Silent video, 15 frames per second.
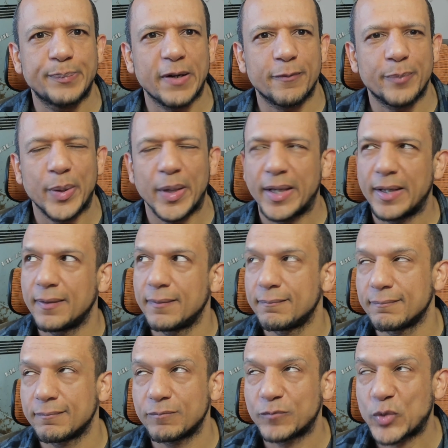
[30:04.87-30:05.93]
put in
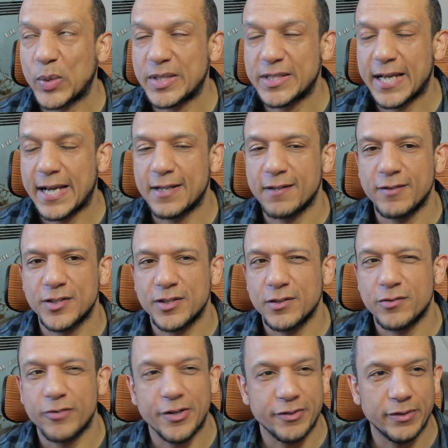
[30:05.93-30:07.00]
20 ADA into the
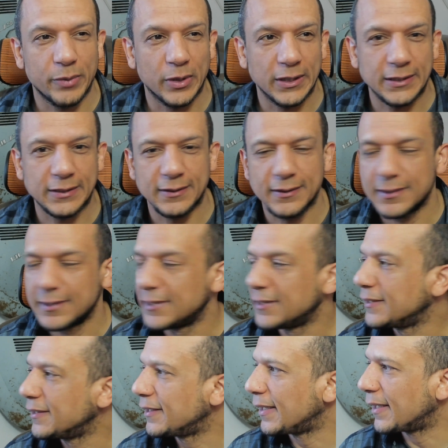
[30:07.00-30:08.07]
Treasury wallet,
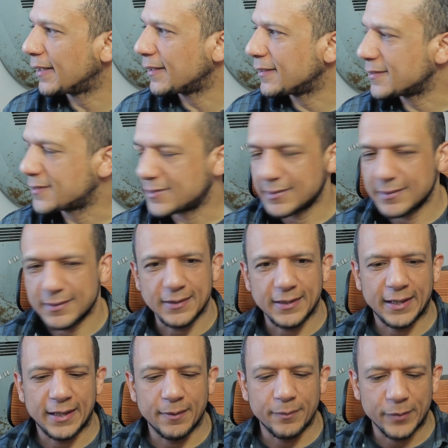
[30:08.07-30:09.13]
and
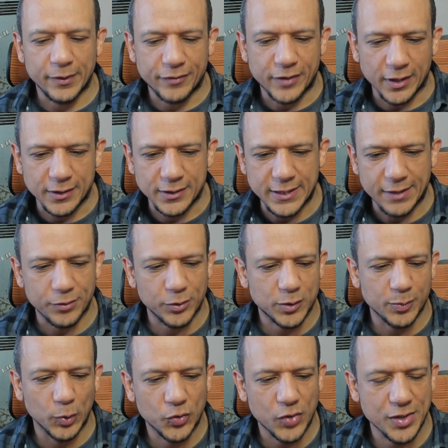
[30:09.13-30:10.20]
we've done several
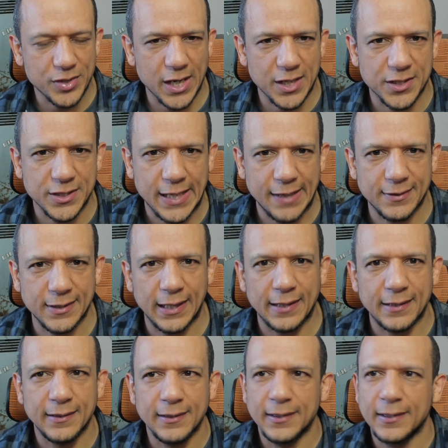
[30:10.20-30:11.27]
small transactions out
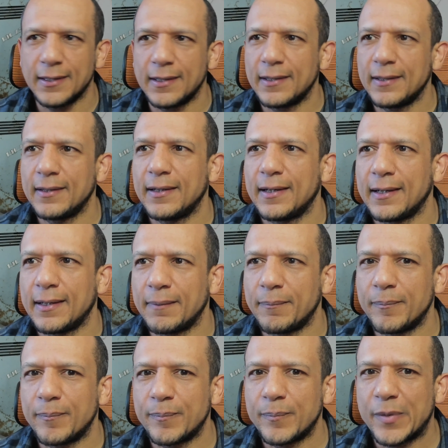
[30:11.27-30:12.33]
again.
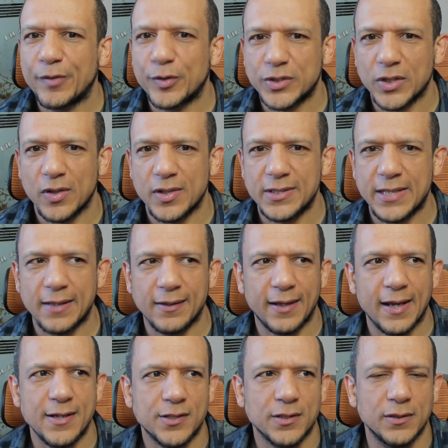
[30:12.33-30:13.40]
We've also got the
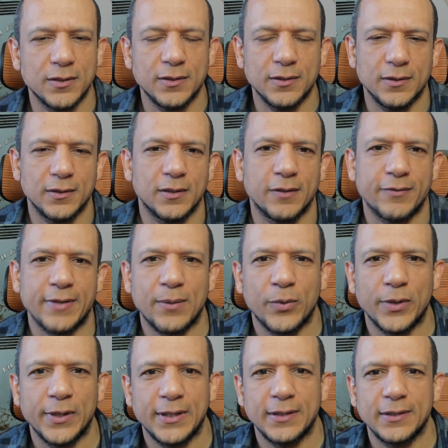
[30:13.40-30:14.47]
delegation of that
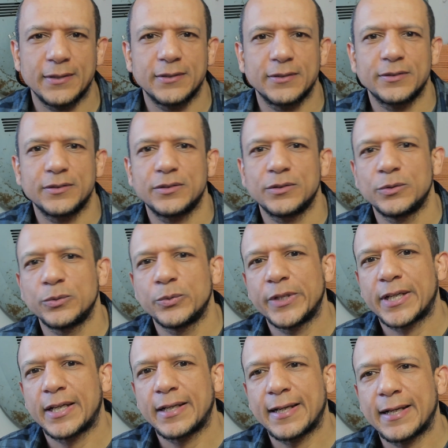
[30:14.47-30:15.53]
wallet all
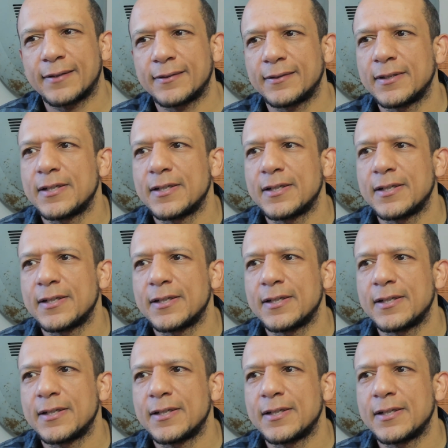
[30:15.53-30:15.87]
working now.